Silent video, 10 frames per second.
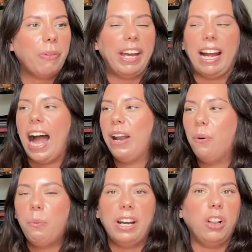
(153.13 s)
like I
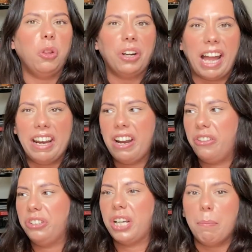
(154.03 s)
don't want to look at
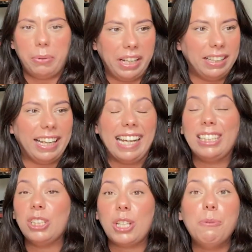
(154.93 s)
another dumpling. Like
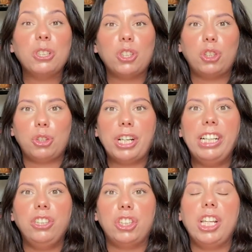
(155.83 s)
it's just, it was a
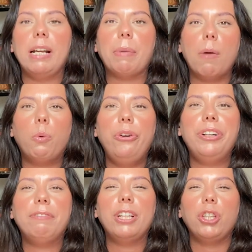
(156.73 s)
strange thing, but I'm
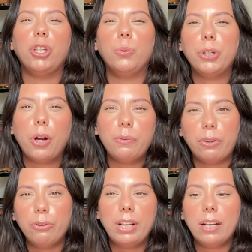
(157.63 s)
wondering if like you were
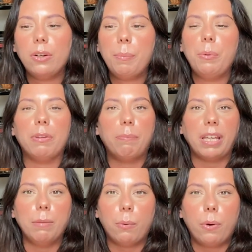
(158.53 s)
going through that a little bit with
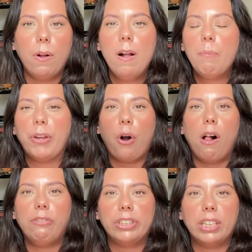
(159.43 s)
people. Like
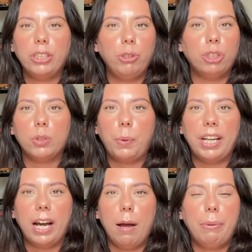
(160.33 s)
all of a sudden you just
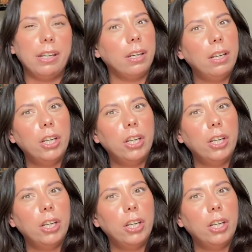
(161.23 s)
wake up and